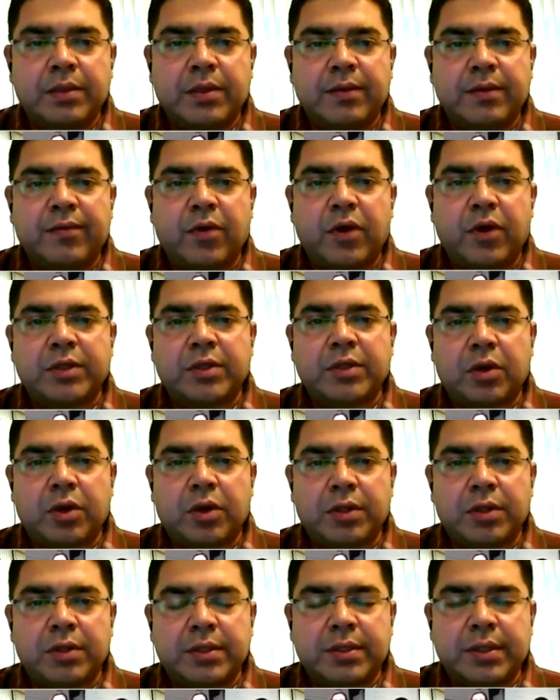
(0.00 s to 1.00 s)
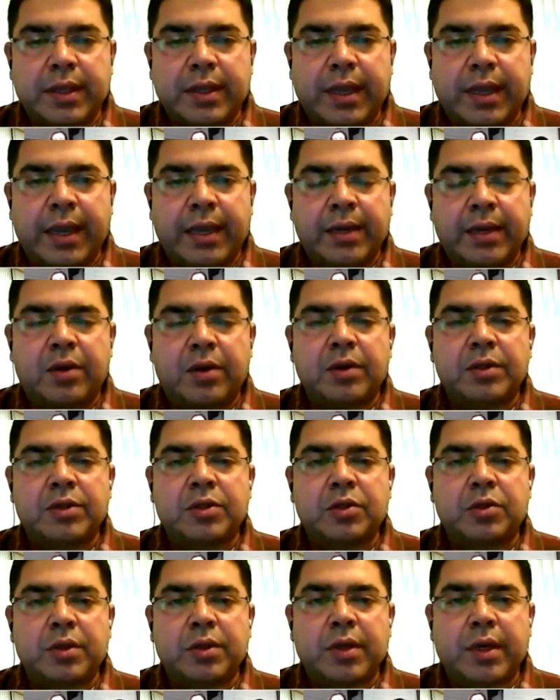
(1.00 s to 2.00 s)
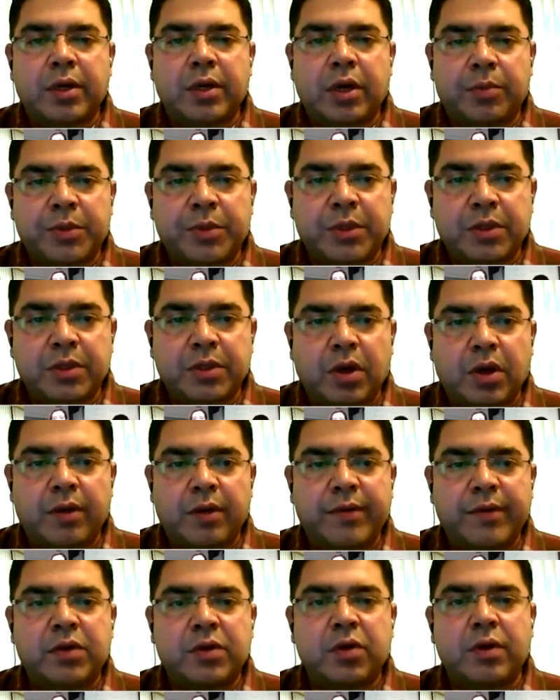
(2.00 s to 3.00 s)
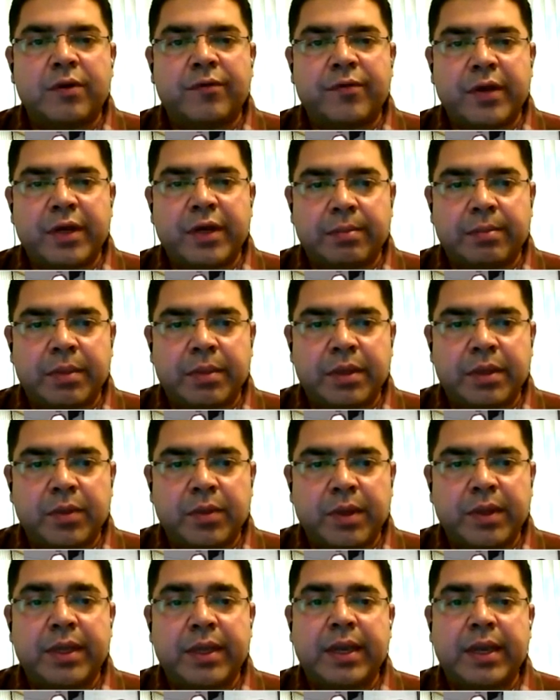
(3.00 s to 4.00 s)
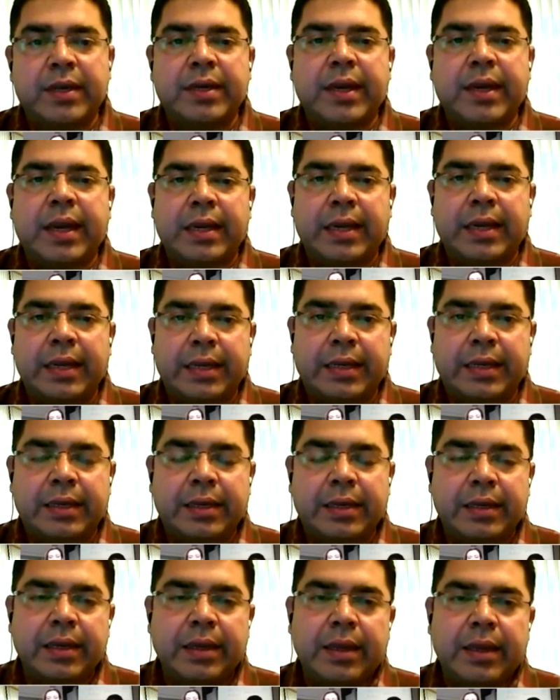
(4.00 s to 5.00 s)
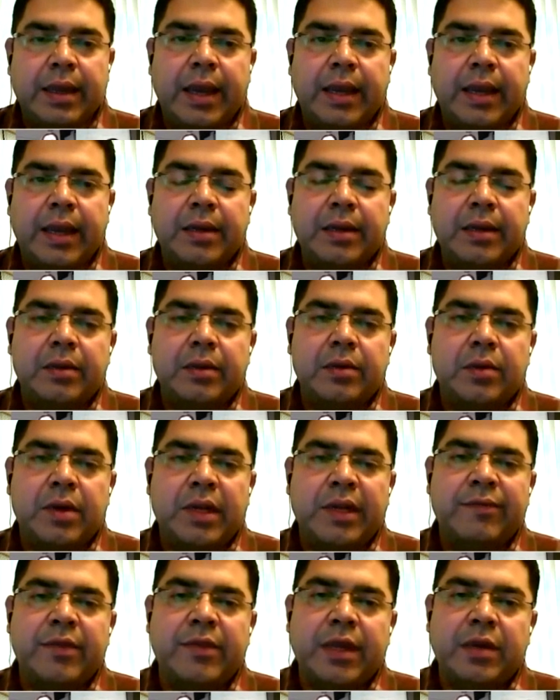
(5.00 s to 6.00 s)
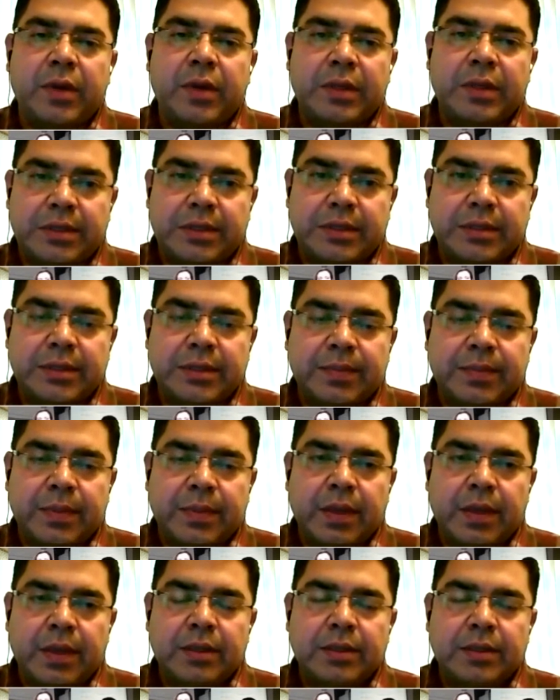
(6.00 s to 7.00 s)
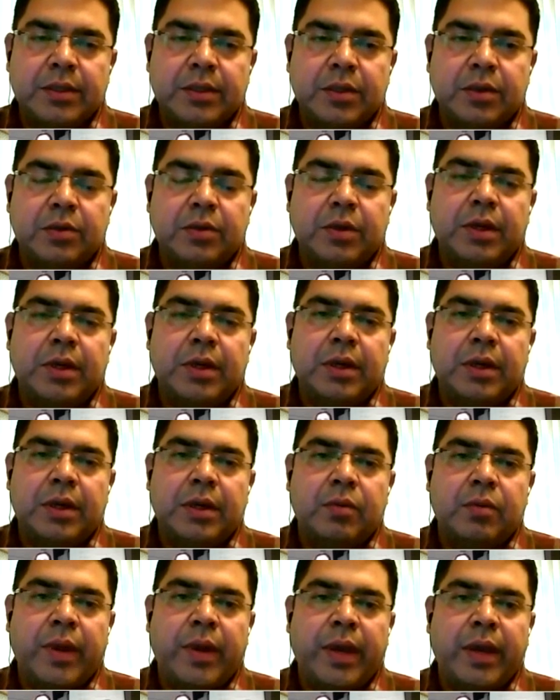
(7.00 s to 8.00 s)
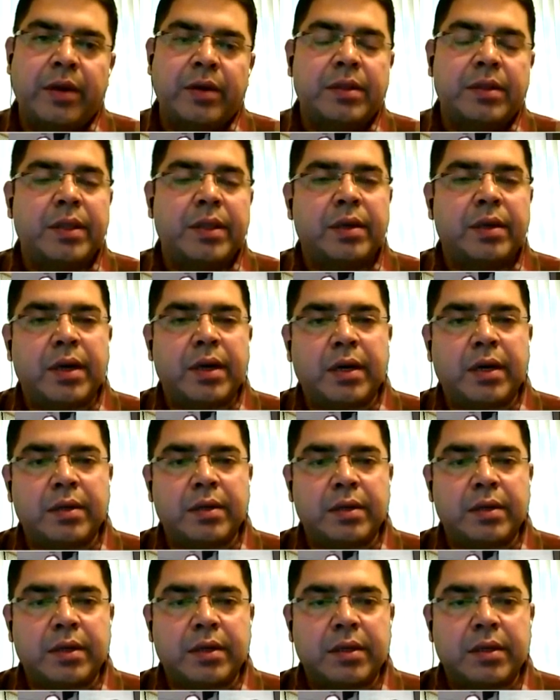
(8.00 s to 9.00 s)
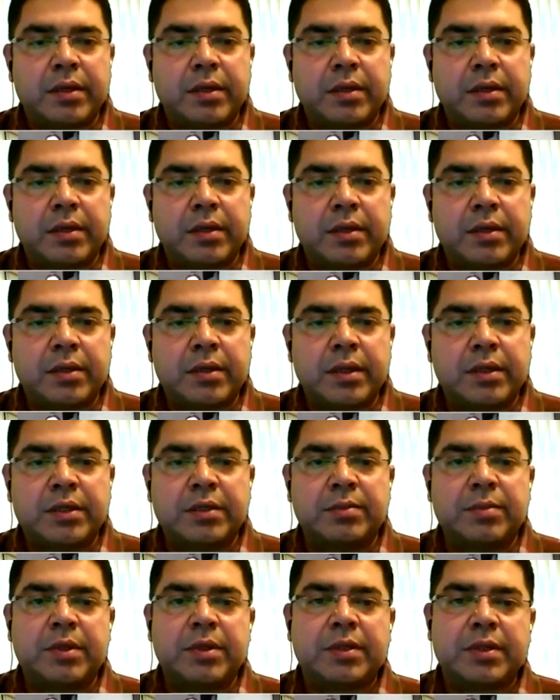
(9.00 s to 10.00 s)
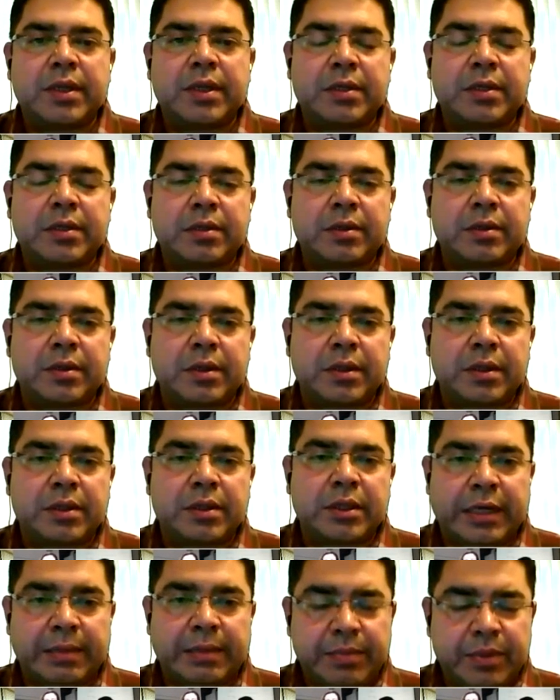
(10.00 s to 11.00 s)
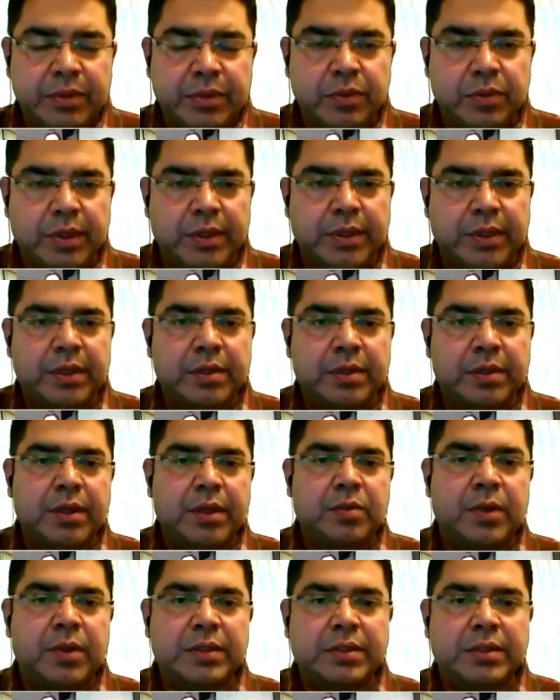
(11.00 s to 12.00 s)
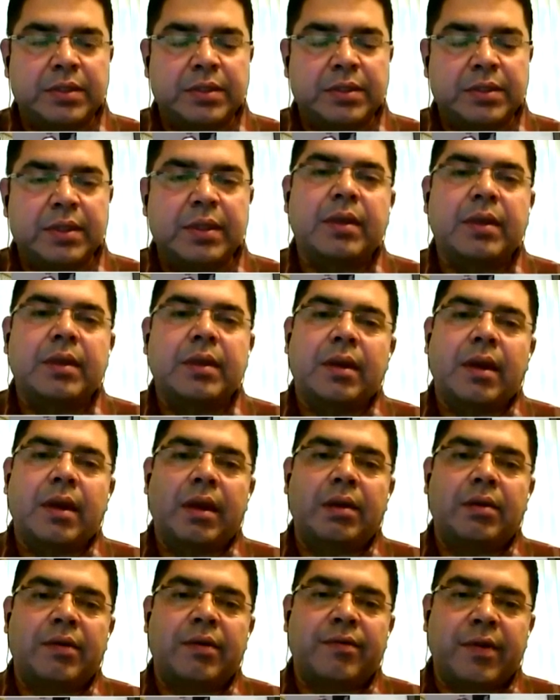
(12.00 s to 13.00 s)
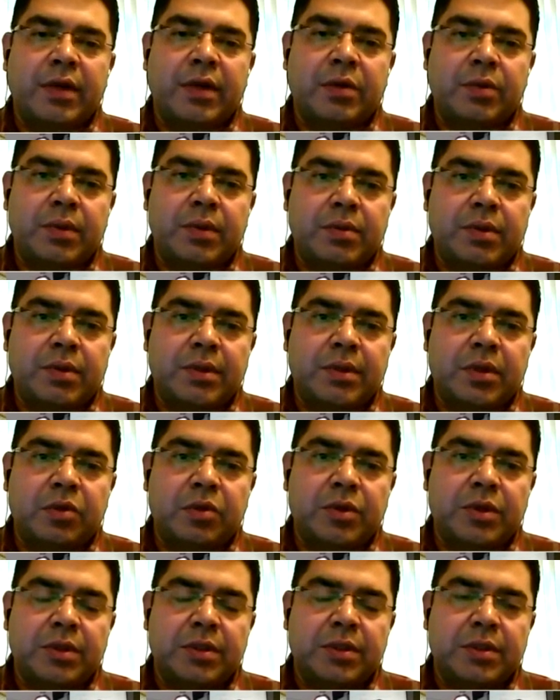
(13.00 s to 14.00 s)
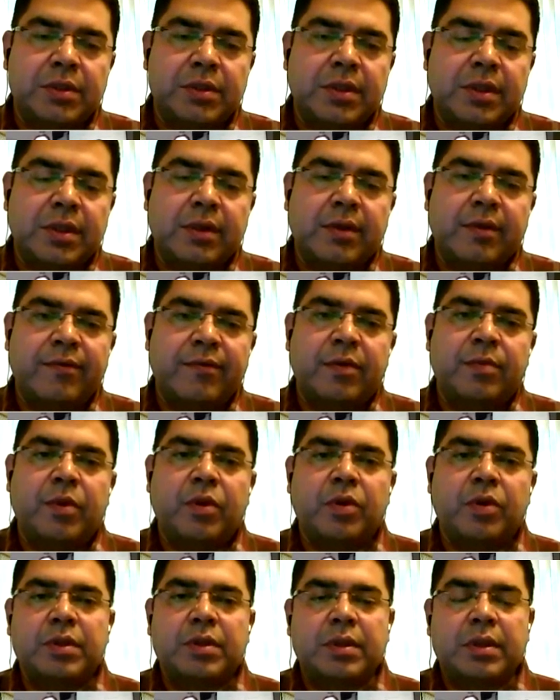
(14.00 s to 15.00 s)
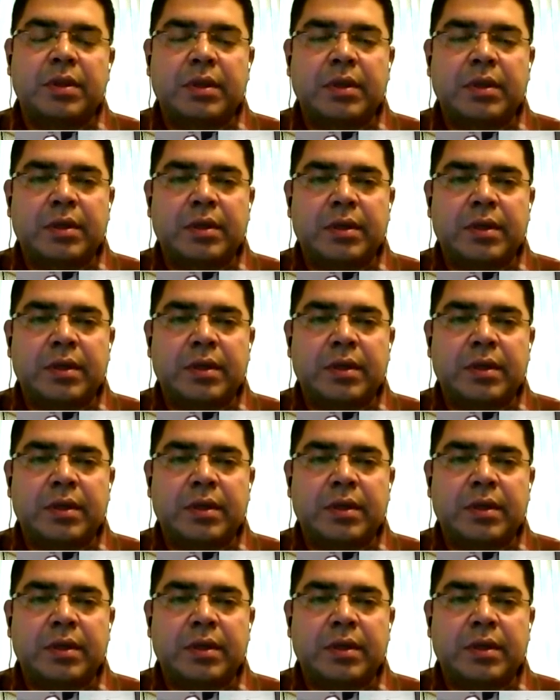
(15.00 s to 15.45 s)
So voice calls, and also an option of a toll-free number where they can dial in and, you know, leave their questions. So where there are customer center champs who attend to their questions and revert with the resolutions for both